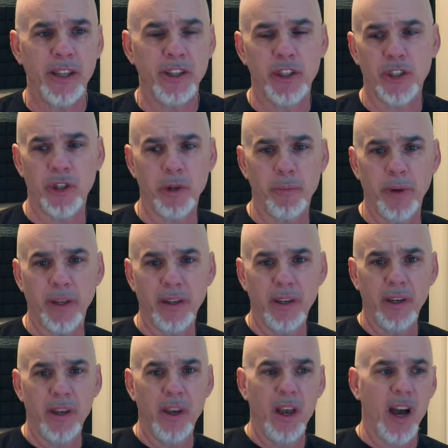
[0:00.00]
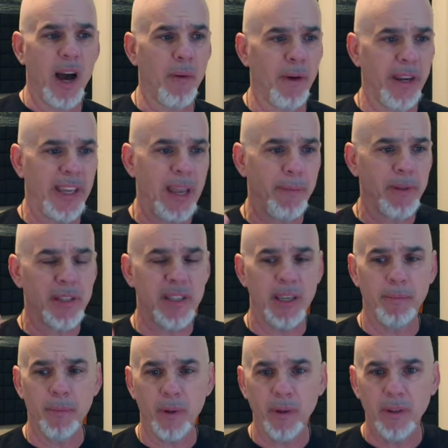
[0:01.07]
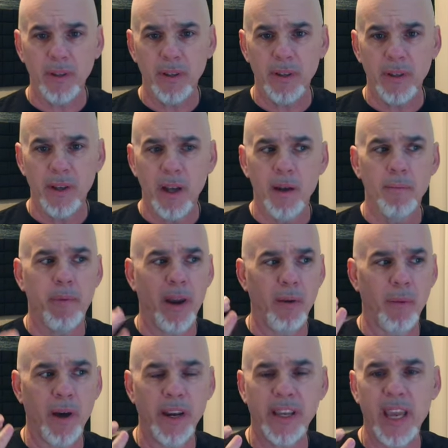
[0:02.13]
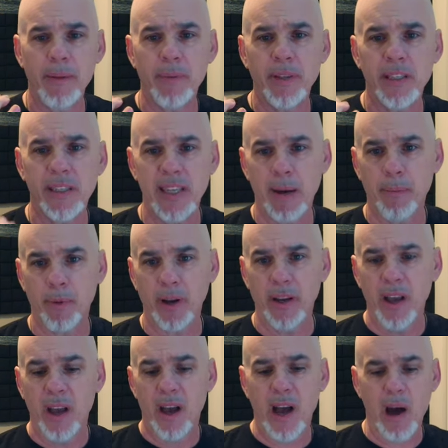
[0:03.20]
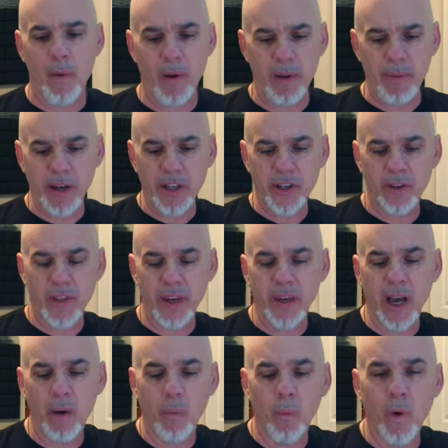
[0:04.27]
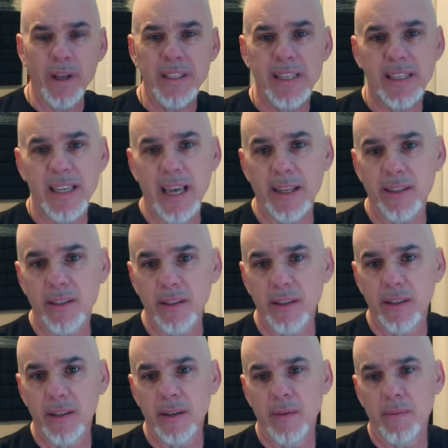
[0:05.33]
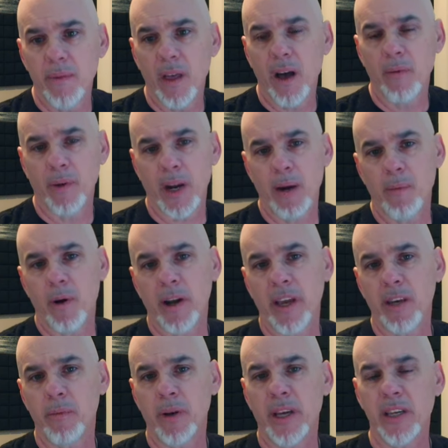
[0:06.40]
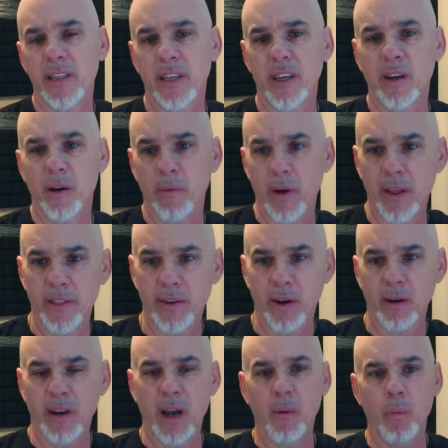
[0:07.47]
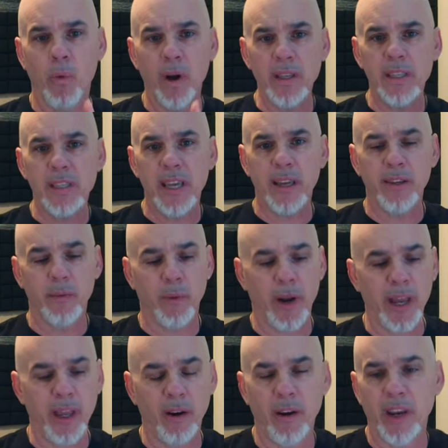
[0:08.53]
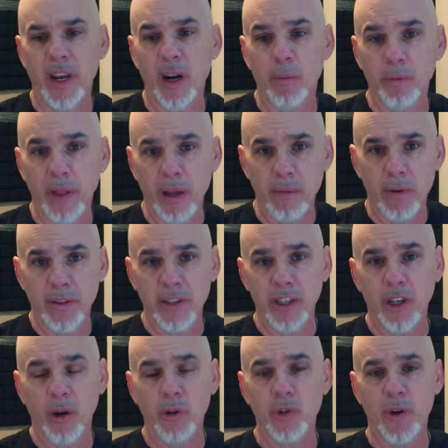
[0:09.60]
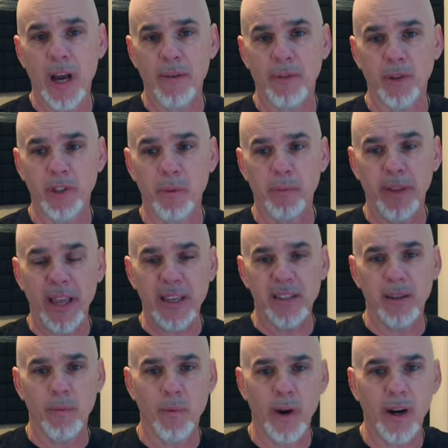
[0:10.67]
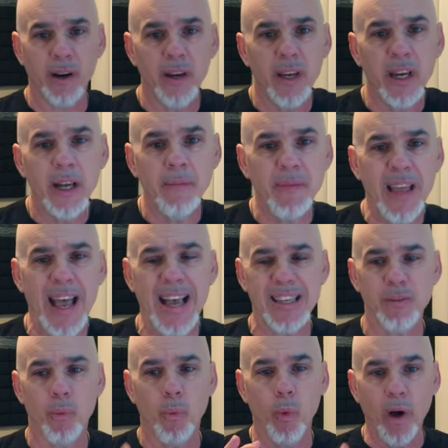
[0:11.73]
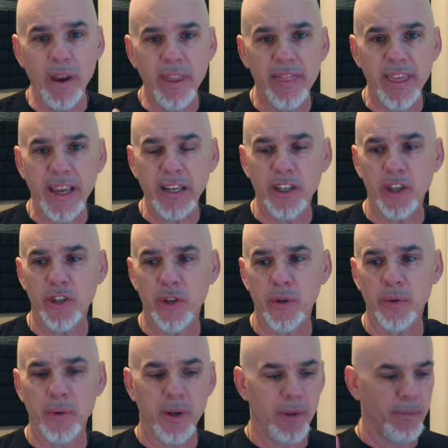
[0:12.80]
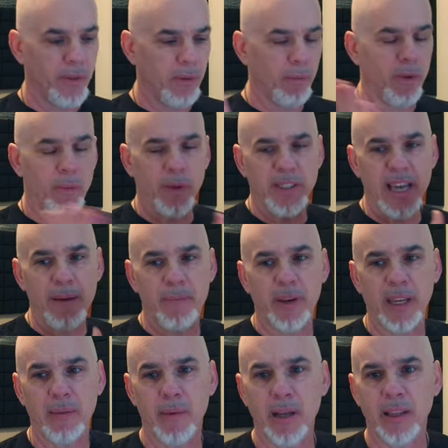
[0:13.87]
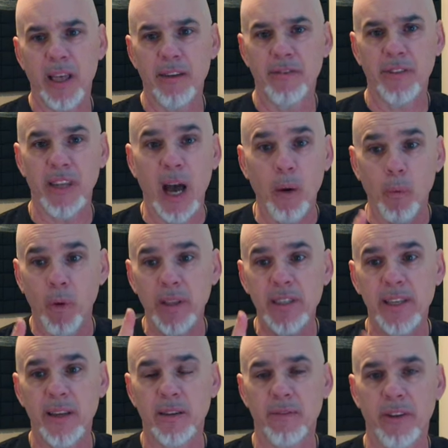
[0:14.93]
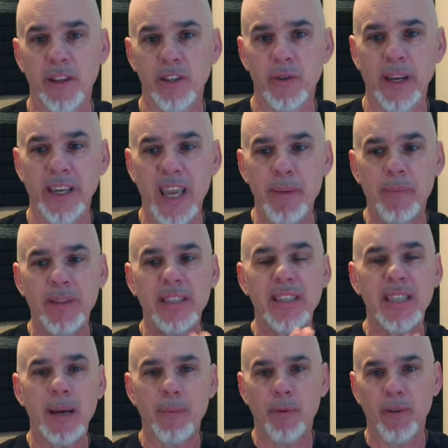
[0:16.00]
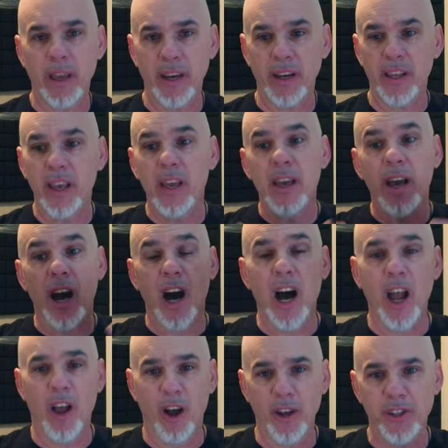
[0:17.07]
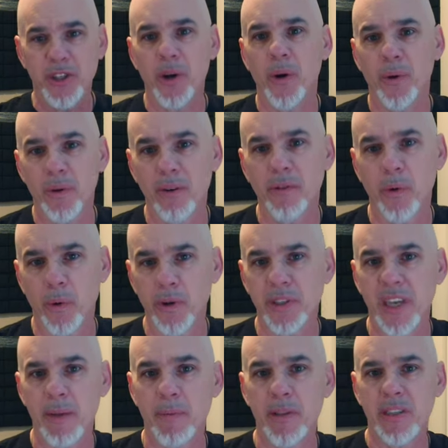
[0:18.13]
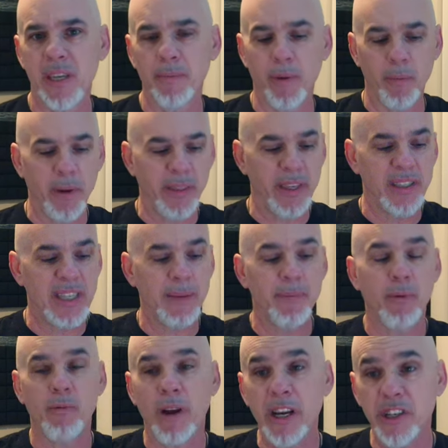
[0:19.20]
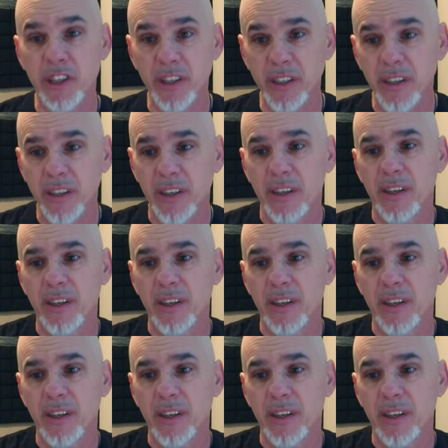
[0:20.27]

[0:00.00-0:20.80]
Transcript: stupid. I want to keep it simple, but I want to keep it separate. I want to make sure that not one cent of what I walk into a casino with, or not one cent of what I get on an airplane with to go travel to play somewhere, has one thing to do with what's happening in my life, not one cent of it. So I keep it separated. I also, of course, keep it simple, but the separation,